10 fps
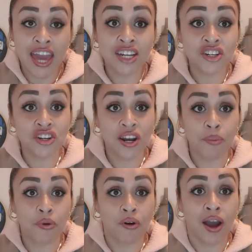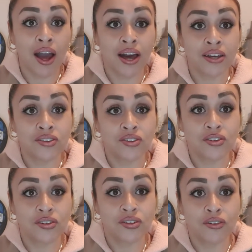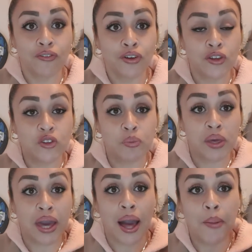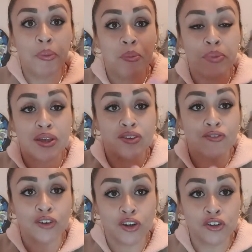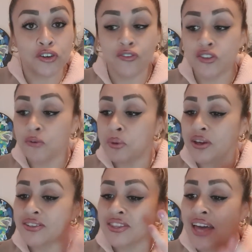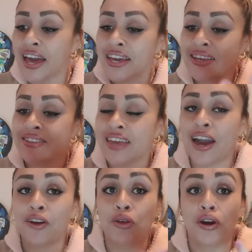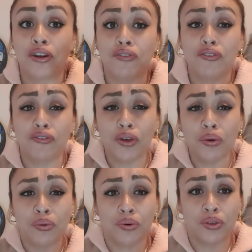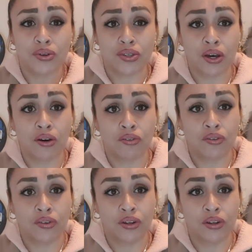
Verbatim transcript: engine up your ass for you to become the best version of yourself because that is how you're going to fulfill yourself.